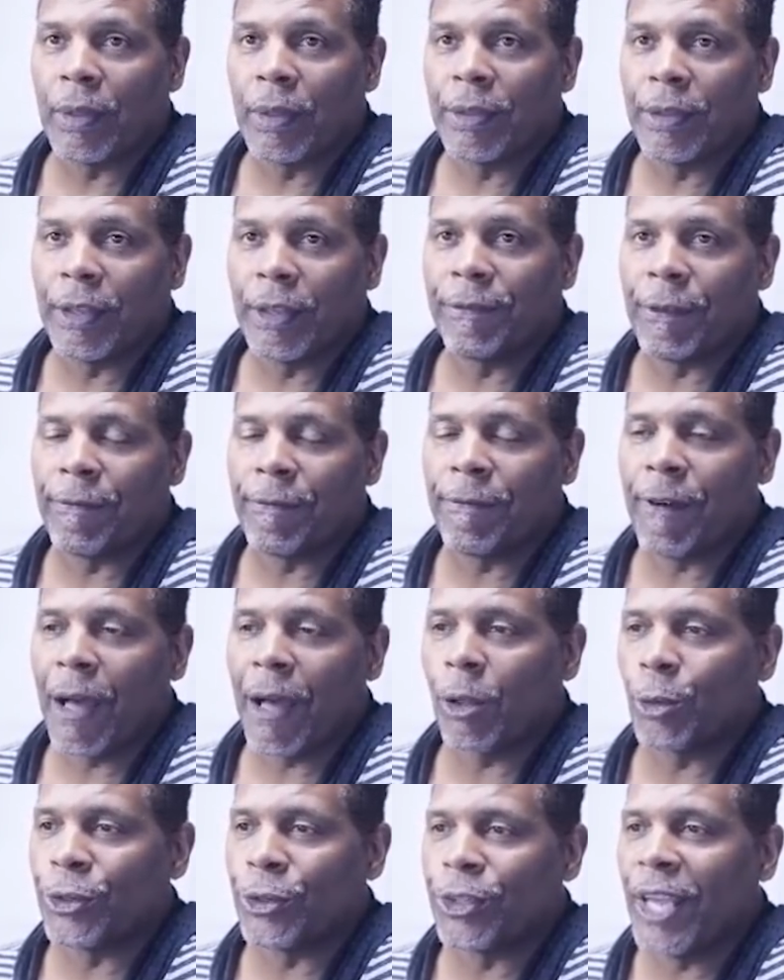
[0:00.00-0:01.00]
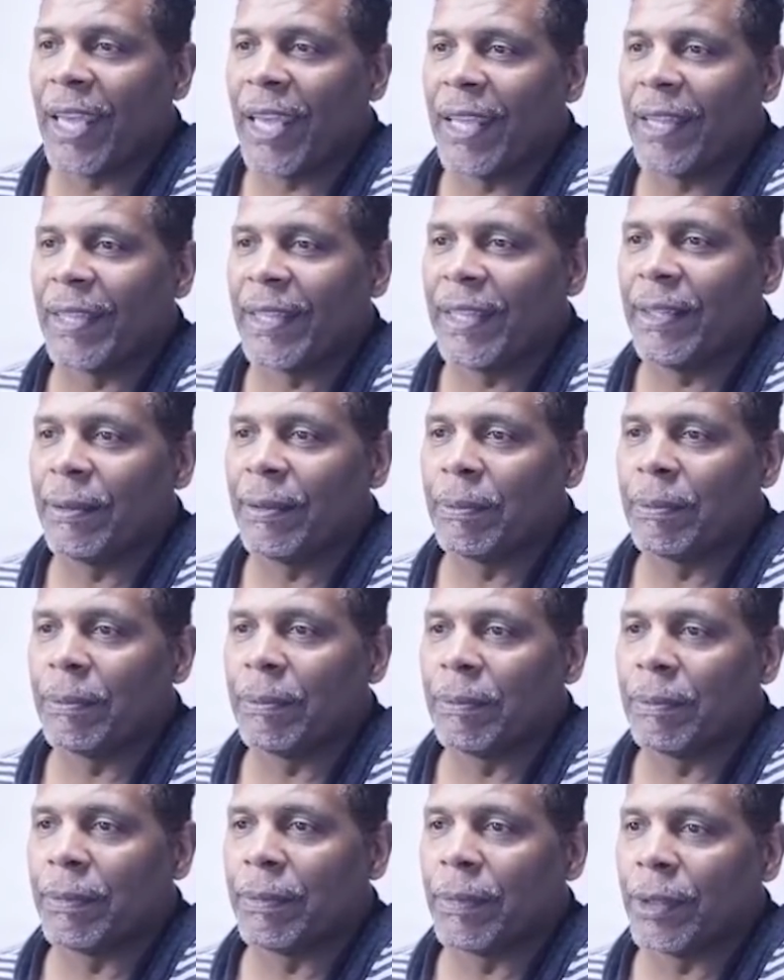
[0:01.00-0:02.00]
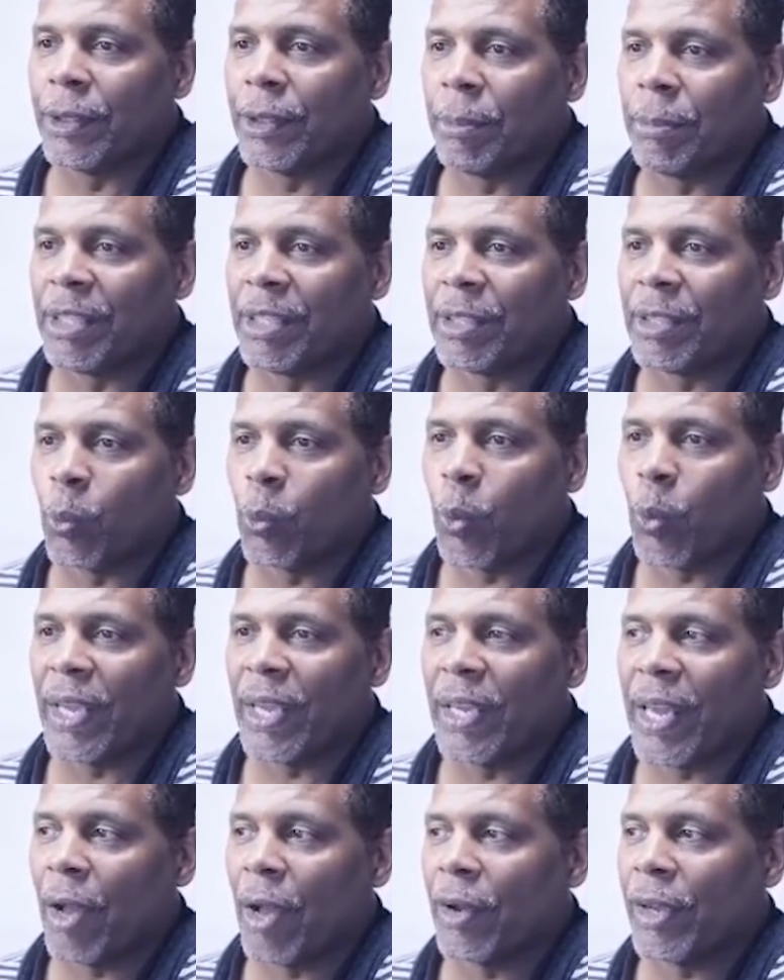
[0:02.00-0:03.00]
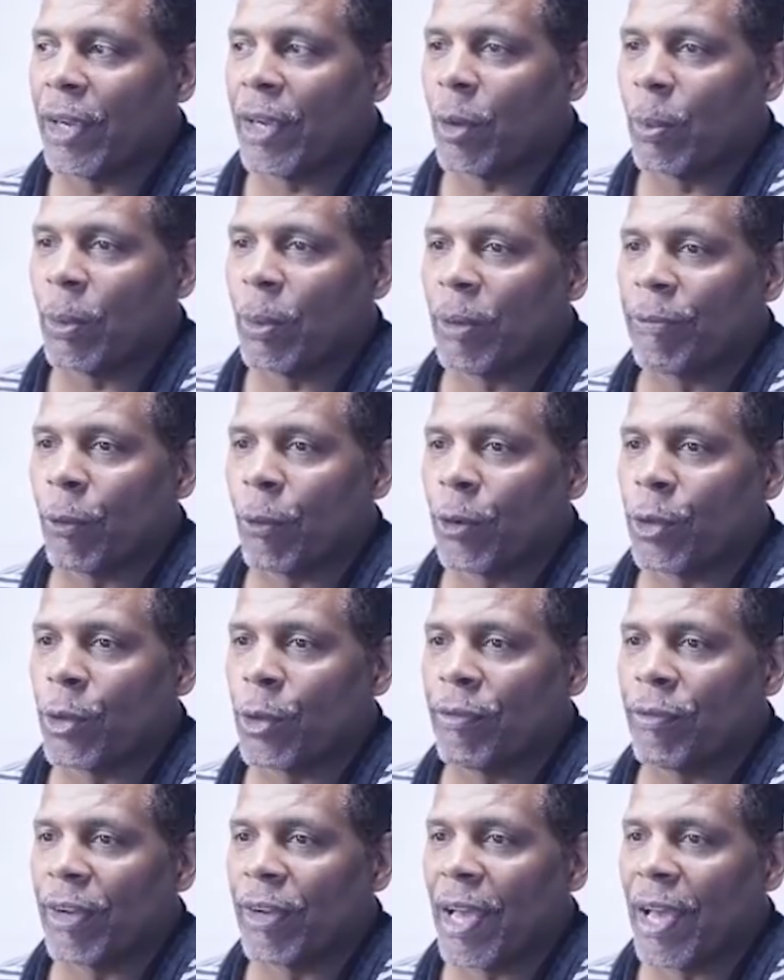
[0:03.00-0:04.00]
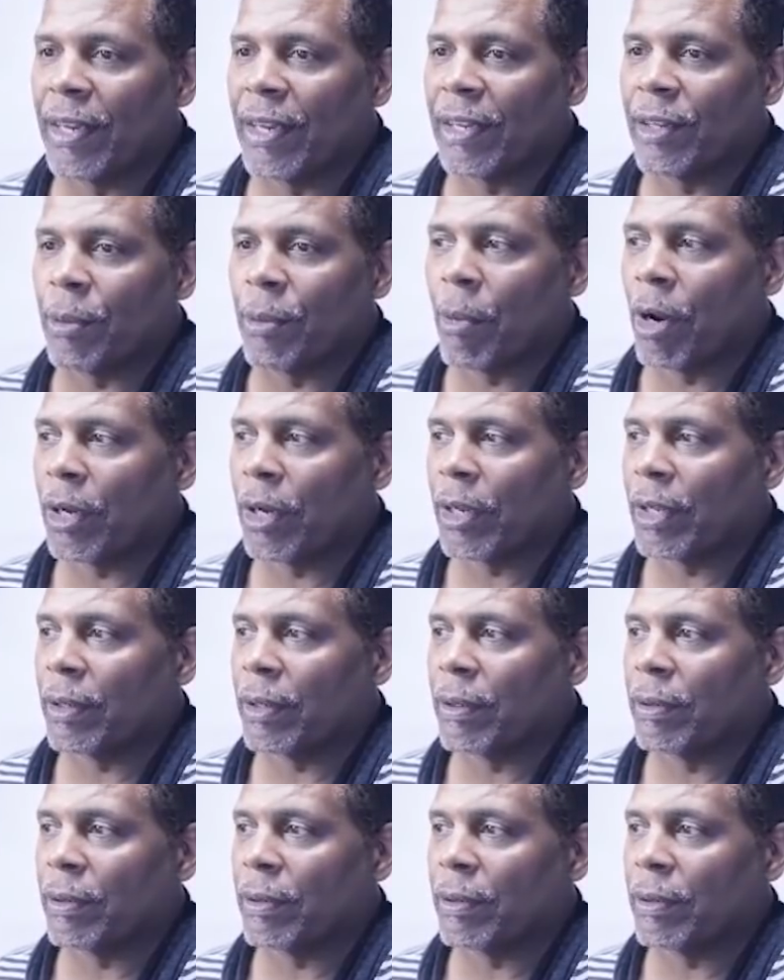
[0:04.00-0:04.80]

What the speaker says: If you follow daily, you'd be way down here before you even got in the market.